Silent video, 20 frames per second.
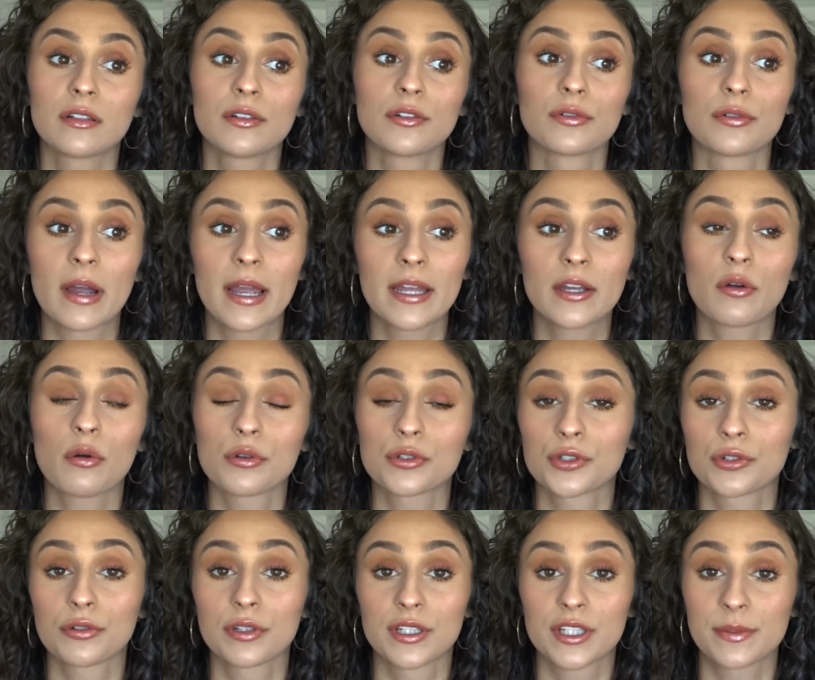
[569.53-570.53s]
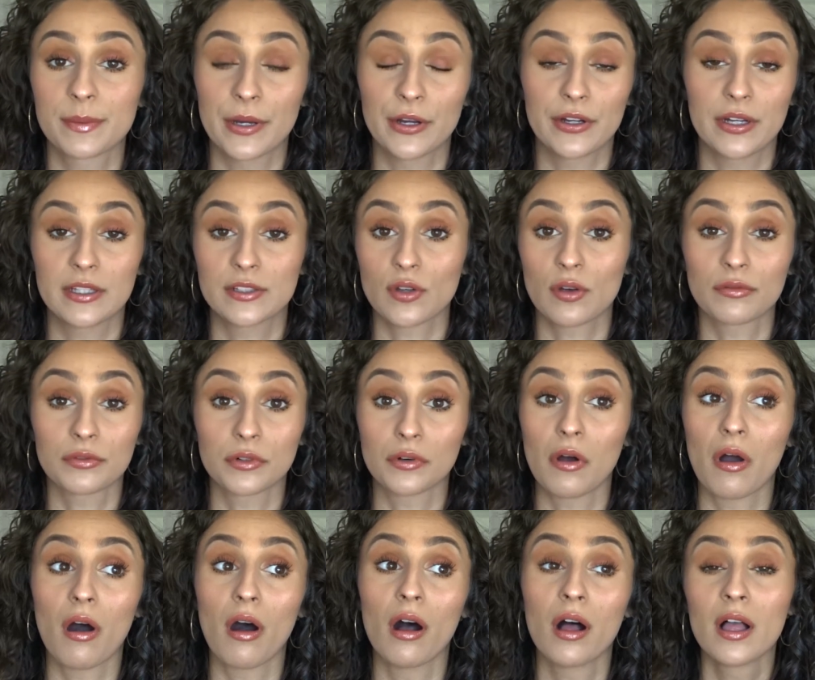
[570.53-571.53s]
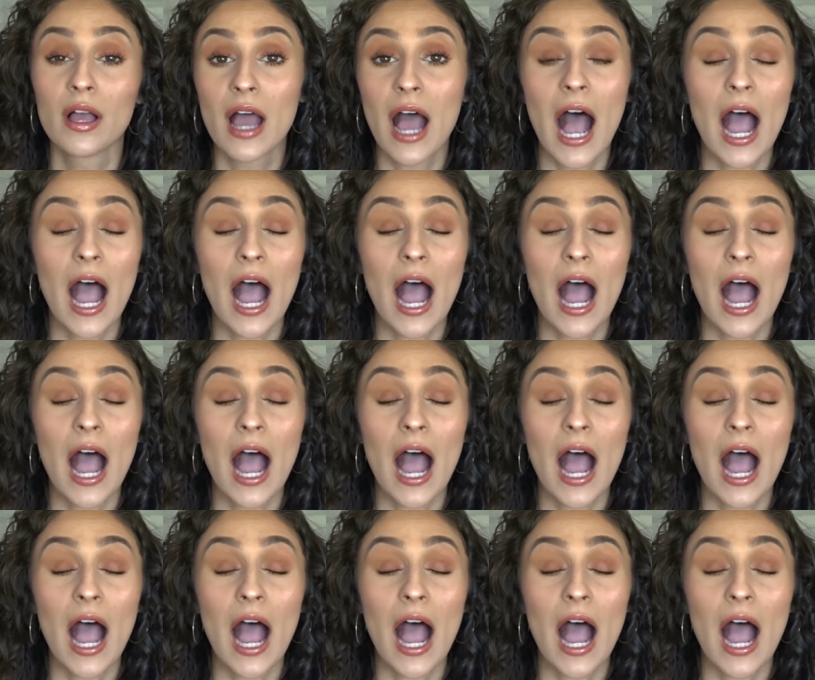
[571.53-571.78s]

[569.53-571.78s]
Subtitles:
great cultural experience overall.